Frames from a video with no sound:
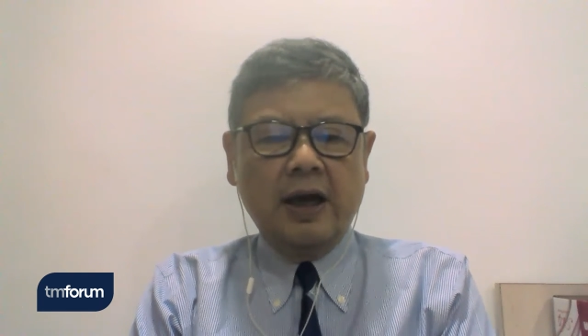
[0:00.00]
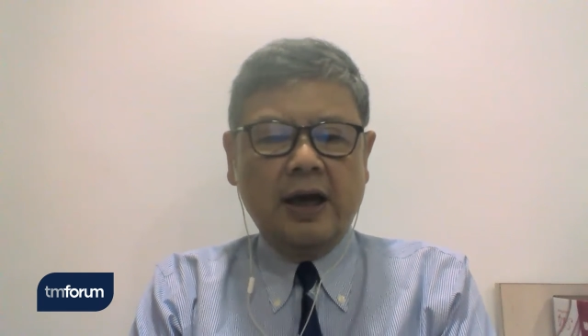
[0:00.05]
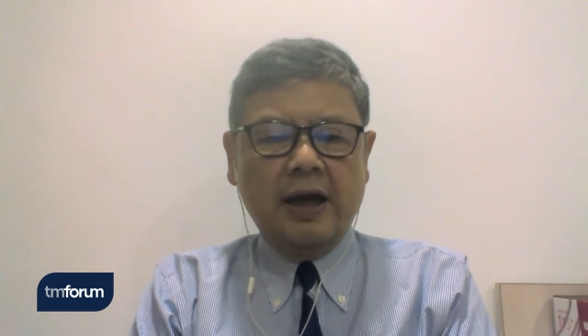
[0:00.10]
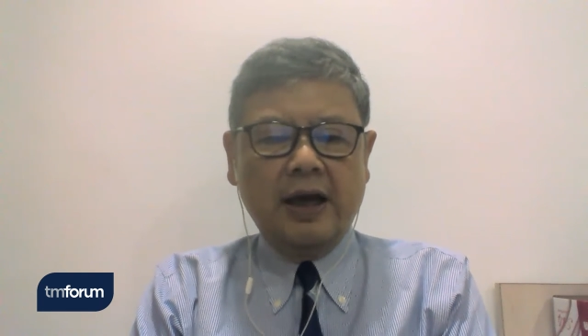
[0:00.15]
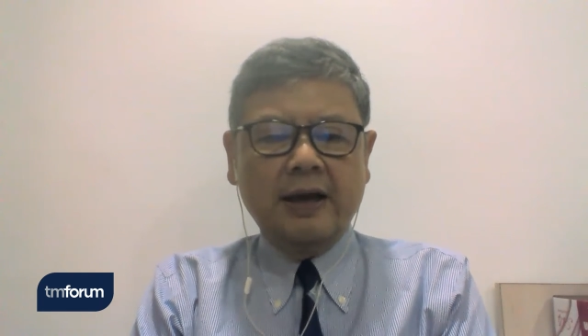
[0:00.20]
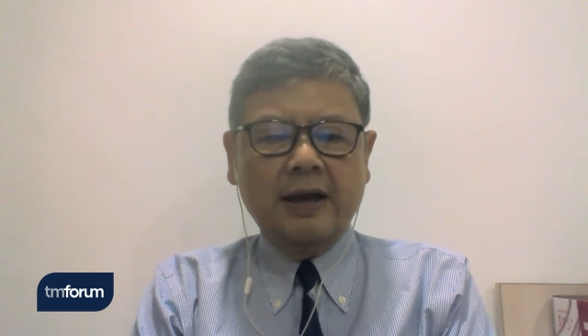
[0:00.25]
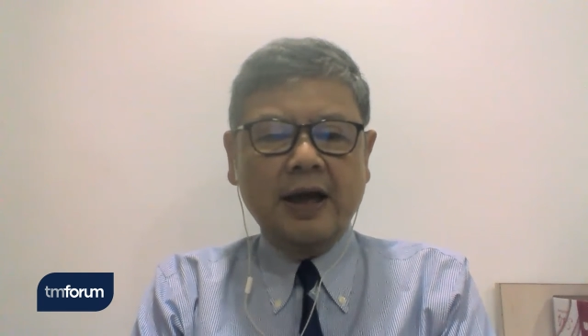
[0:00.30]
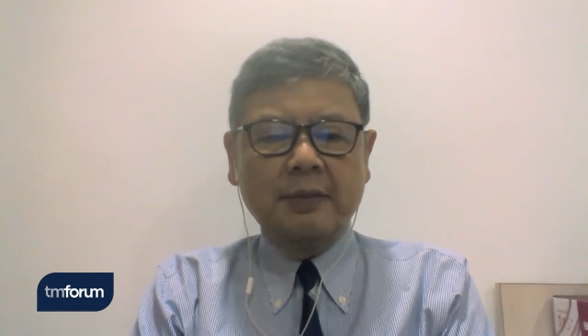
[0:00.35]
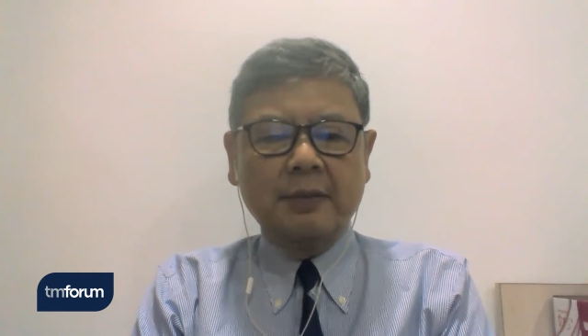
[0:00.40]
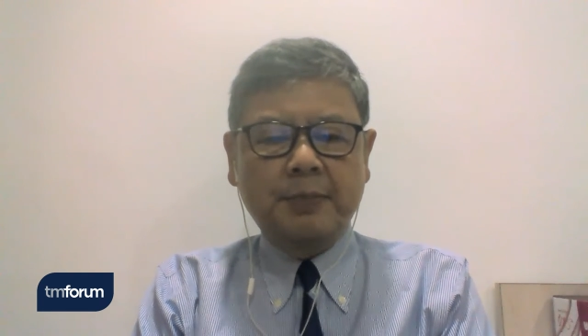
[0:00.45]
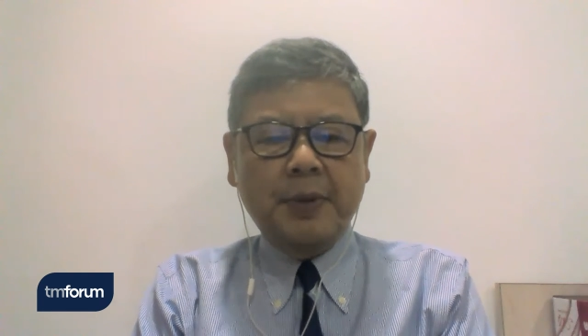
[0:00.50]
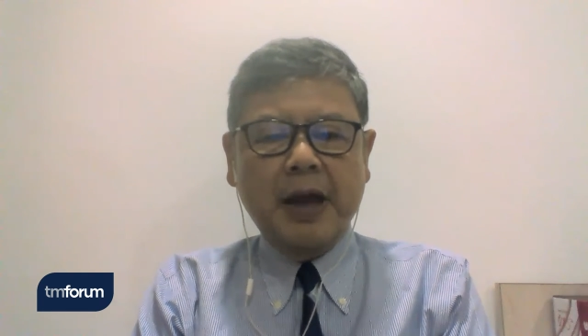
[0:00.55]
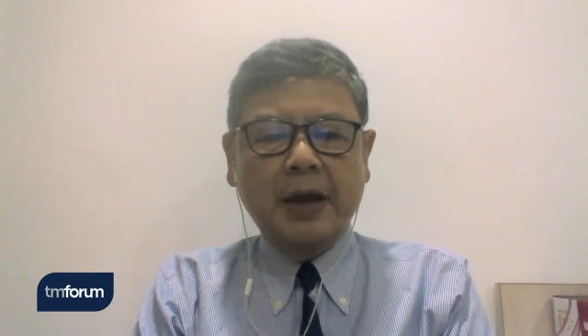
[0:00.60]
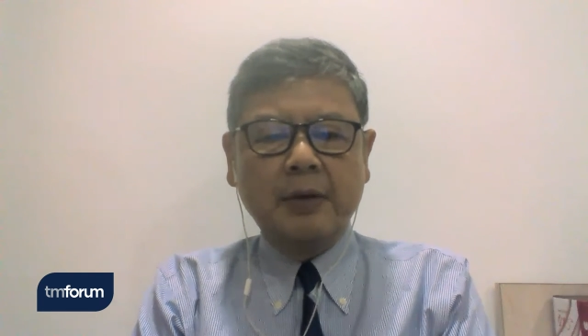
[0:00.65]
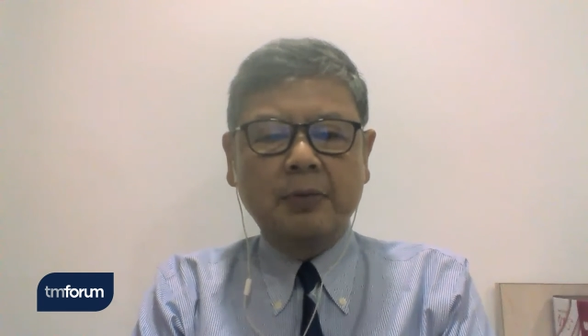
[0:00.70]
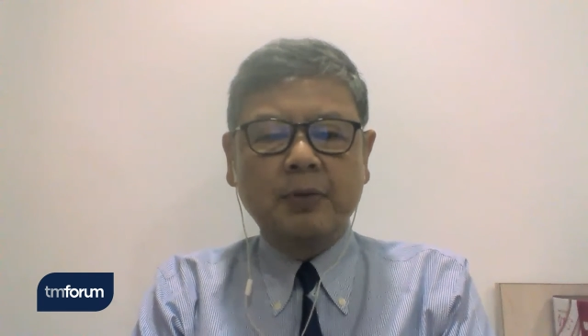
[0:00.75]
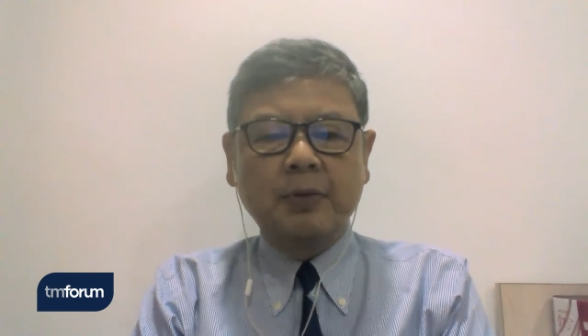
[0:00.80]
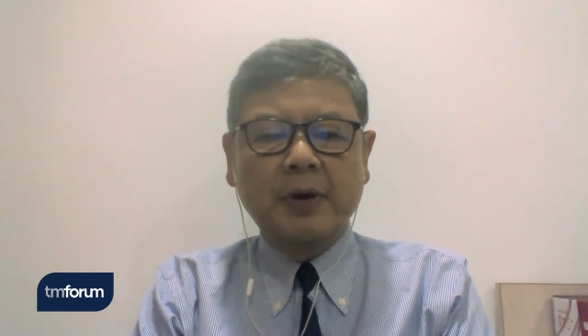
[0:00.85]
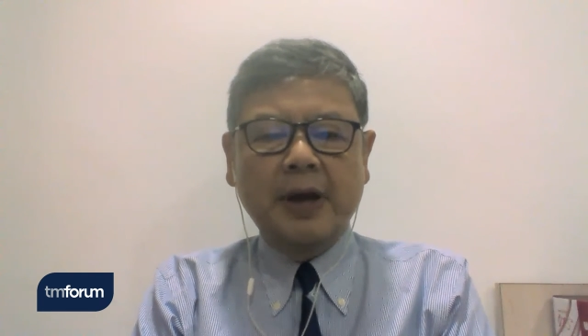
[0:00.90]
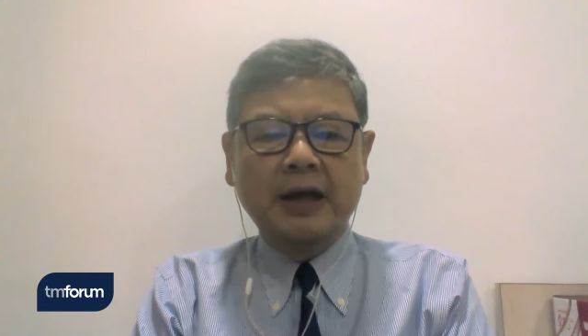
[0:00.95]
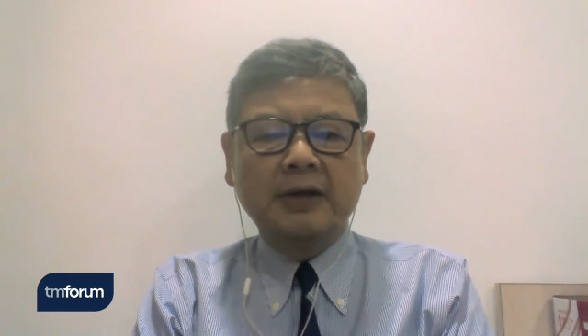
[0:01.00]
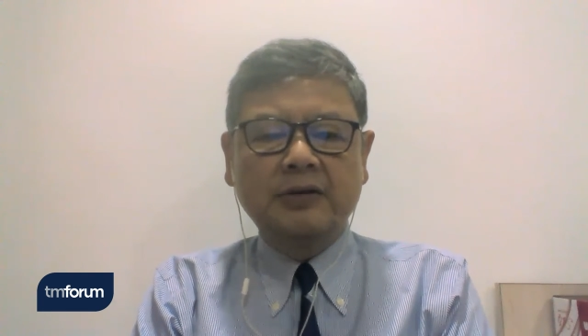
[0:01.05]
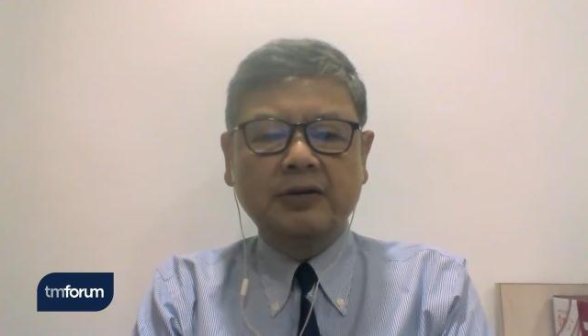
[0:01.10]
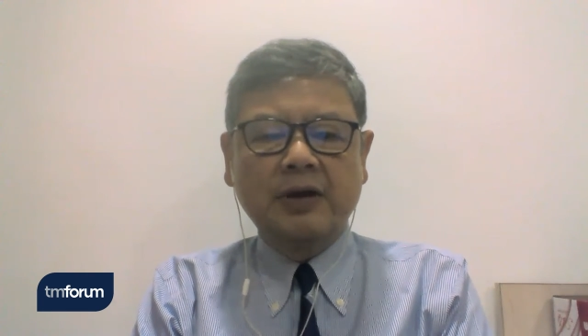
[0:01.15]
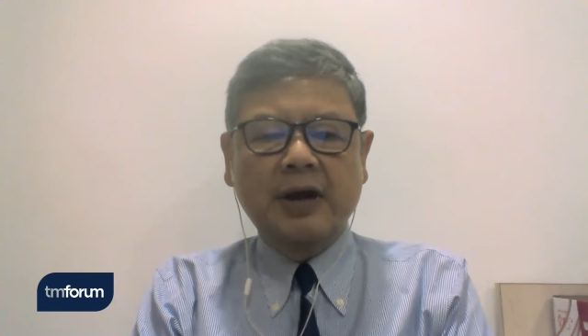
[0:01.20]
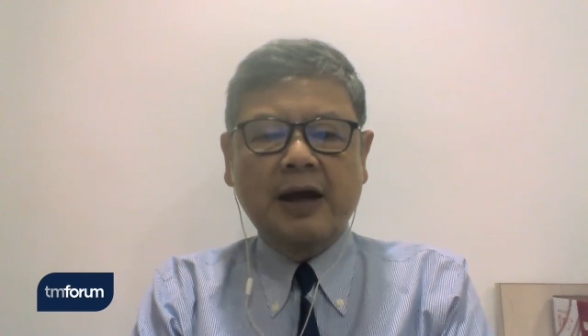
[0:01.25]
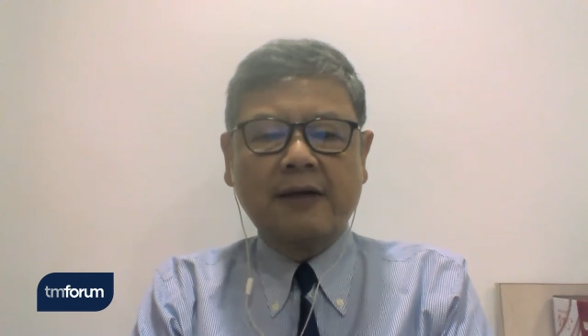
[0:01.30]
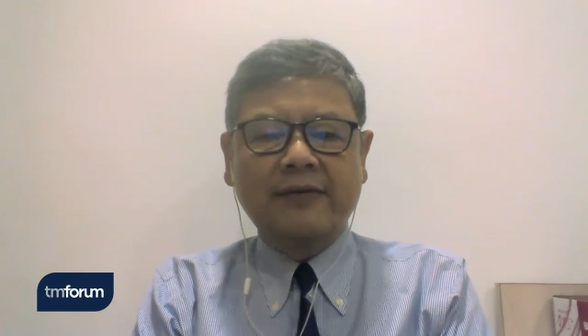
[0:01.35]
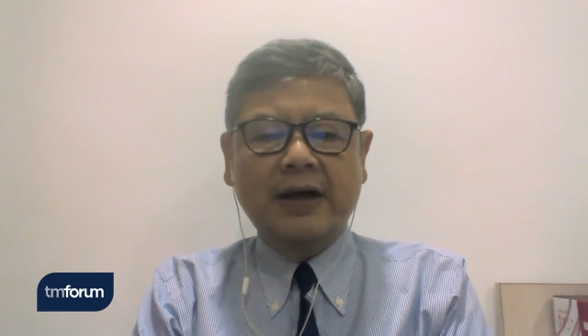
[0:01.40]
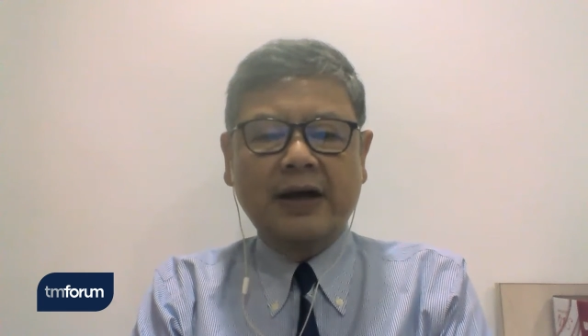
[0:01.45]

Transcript: It can pave way to have